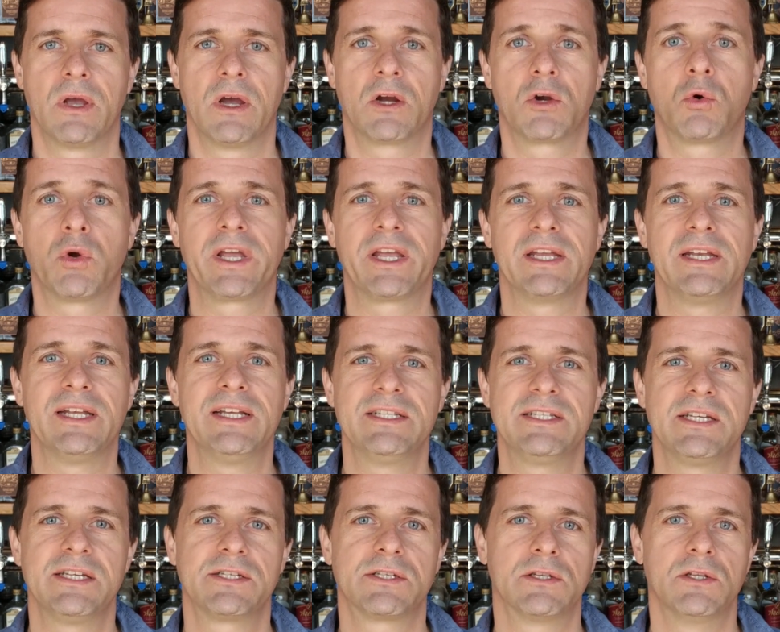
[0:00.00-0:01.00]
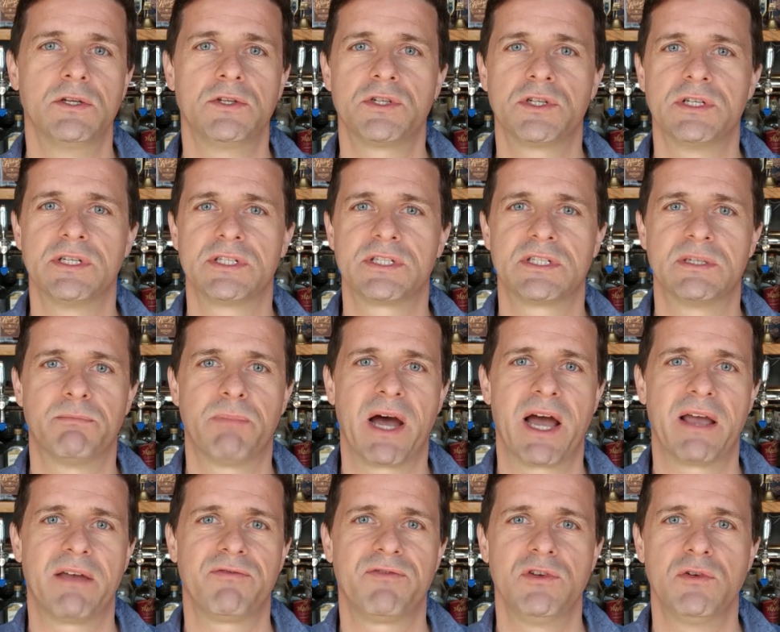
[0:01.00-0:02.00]
A quick and easy solution is to
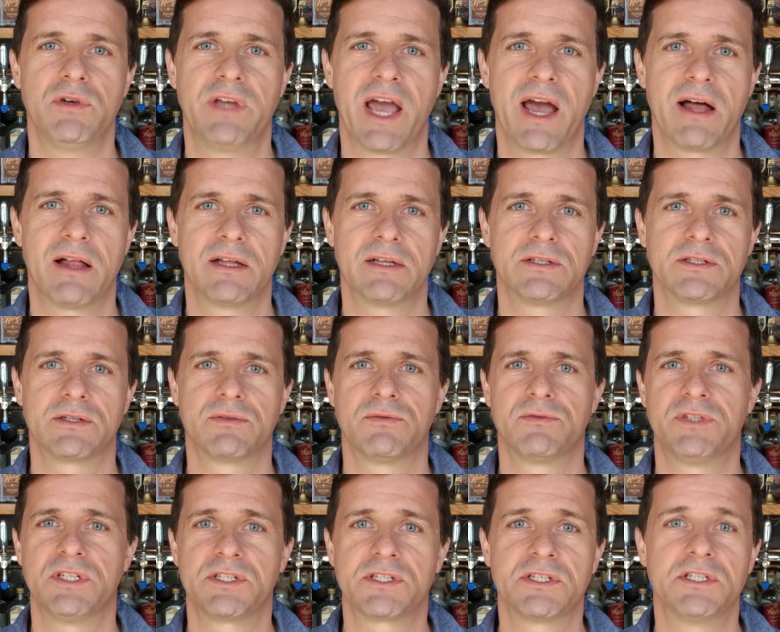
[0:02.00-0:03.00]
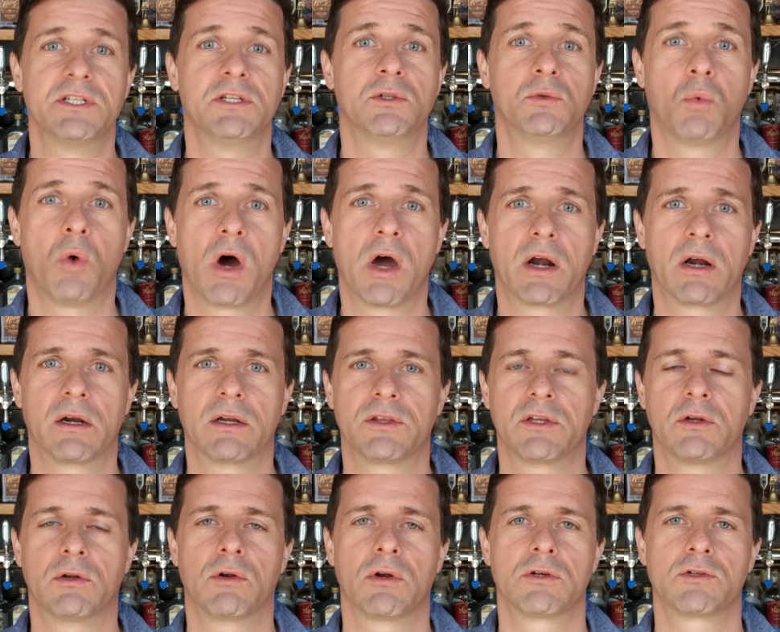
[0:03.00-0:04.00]
buy a few gallons of distilled water
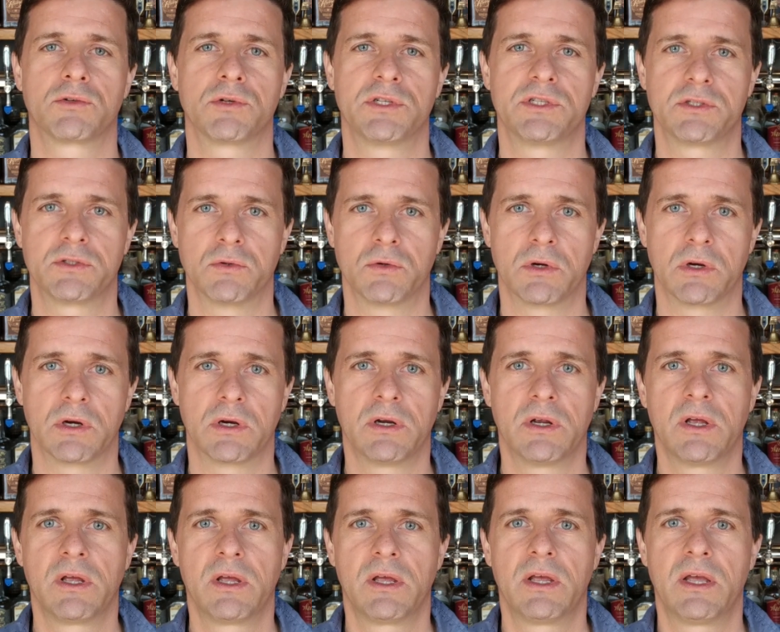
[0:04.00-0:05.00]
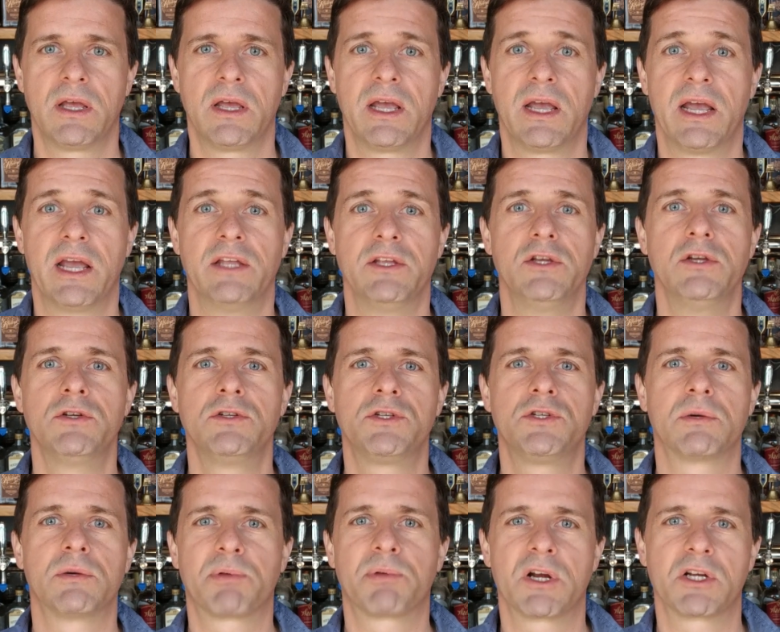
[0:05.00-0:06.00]
at the grocery store and
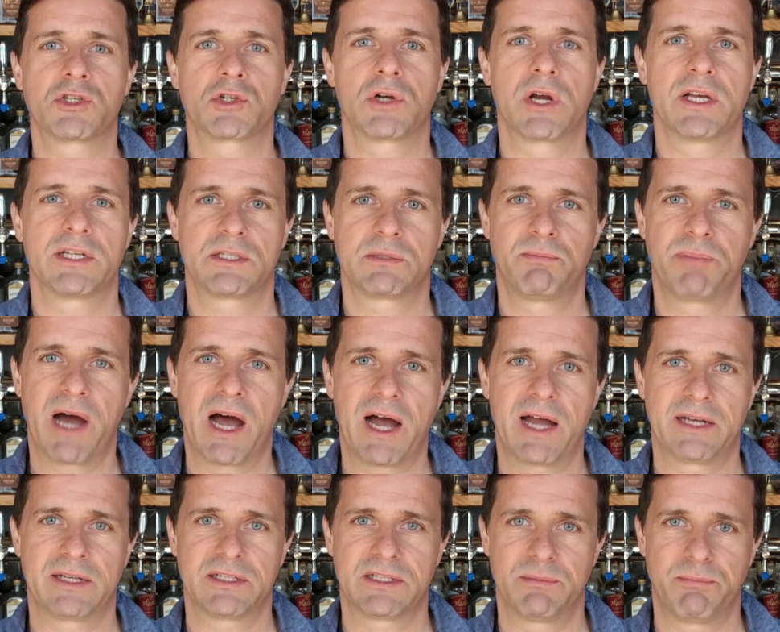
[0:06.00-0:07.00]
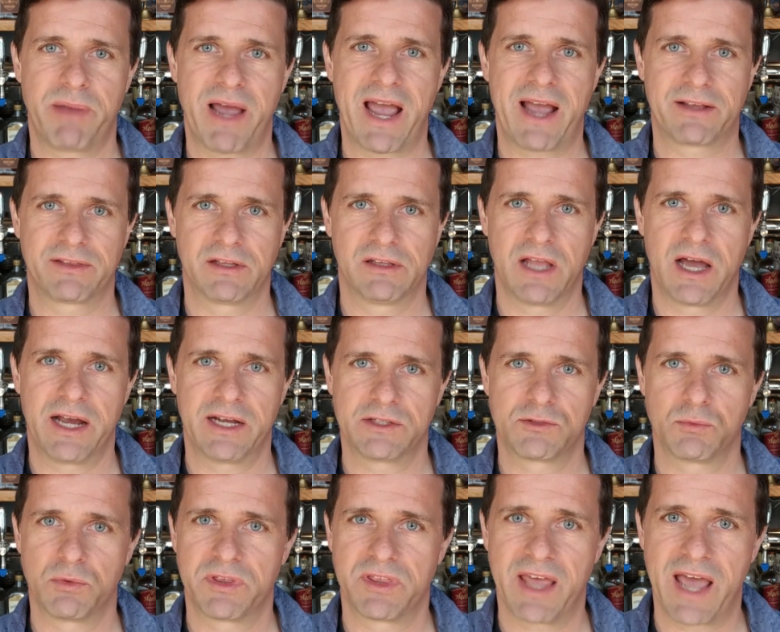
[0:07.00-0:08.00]
use your pressurized pot to pack the
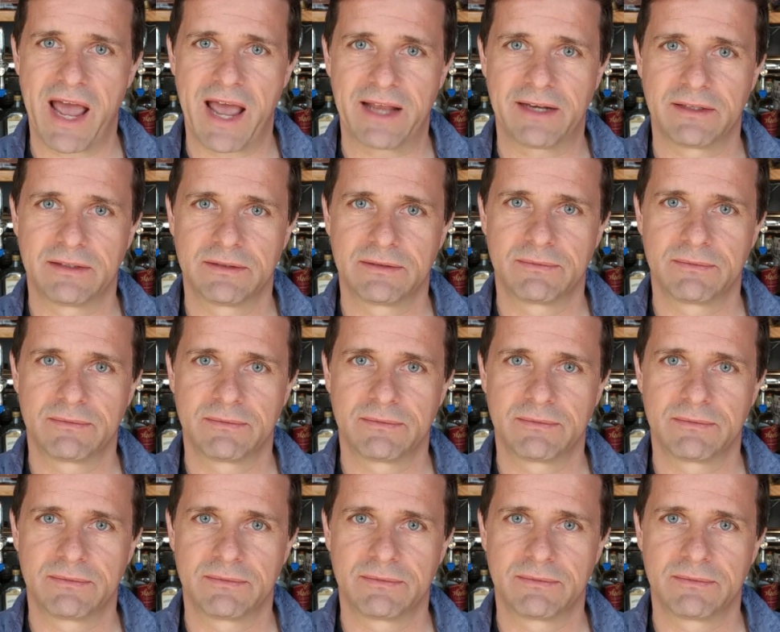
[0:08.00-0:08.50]
lines with that.